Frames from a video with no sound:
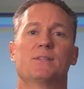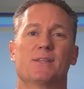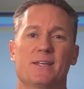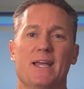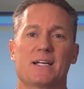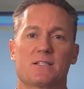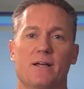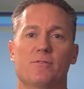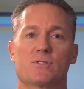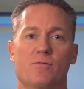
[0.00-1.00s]
to the next
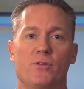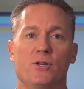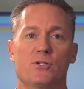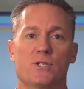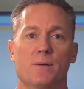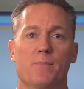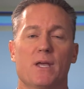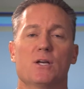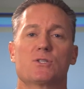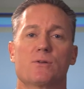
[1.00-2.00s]
levels of leadership
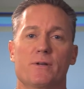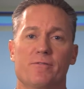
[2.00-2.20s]
so that